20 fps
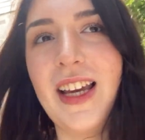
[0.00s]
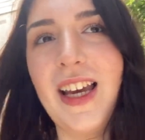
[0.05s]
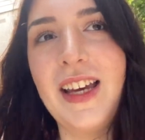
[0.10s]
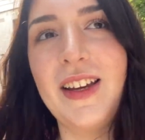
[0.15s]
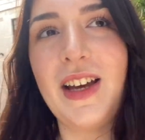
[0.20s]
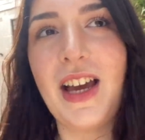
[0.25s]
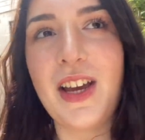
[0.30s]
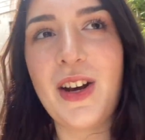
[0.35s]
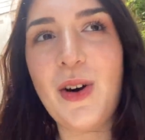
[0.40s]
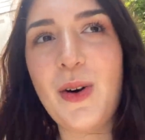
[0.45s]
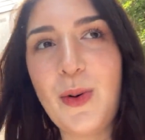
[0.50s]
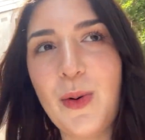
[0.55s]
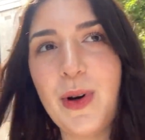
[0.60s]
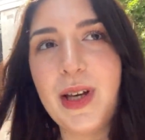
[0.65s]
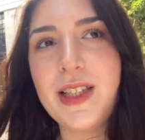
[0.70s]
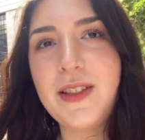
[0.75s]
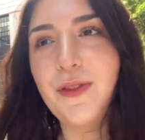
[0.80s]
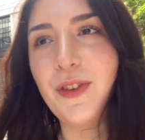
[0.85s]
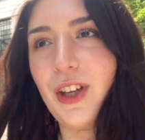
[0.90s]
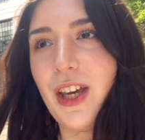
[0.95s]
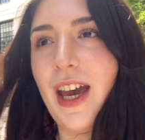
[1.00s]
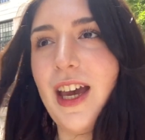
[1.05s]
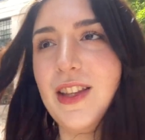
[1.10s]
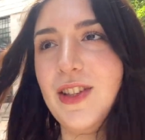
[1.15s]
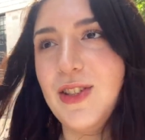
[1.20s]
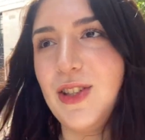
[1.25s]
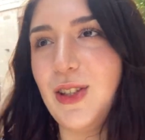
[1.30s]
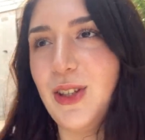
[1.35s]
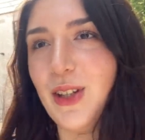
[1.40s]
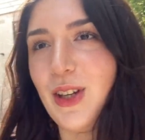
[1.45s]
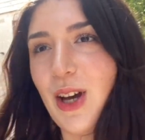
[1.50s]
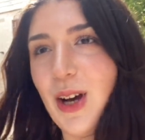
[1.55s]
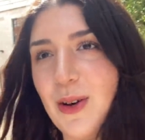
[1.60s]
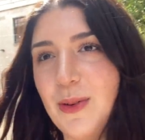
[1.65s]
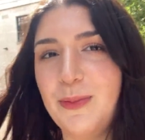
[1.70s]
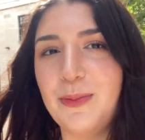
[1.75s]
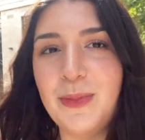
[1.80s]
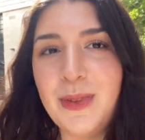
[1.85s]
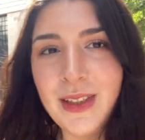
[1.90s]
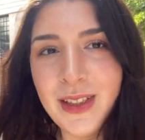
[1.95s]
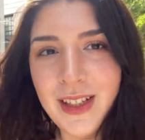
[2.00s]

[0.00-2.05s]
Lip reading: I always forget to come